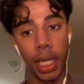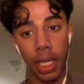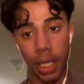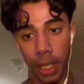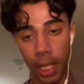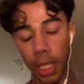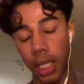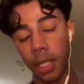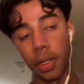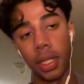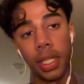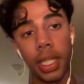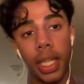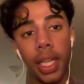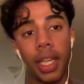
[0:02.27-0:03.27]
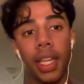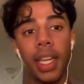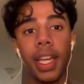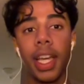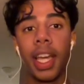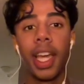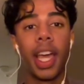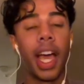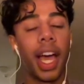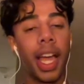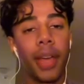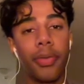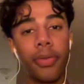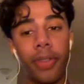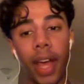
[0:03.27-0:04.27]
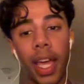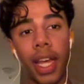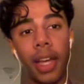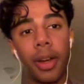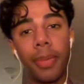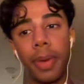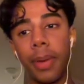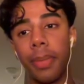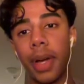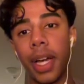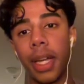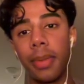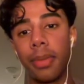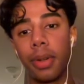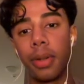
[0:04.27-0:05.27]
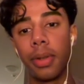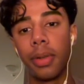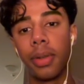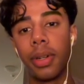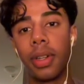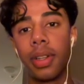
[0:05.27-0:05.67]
Didn't take any trades today. I am fried out of my mind, bro.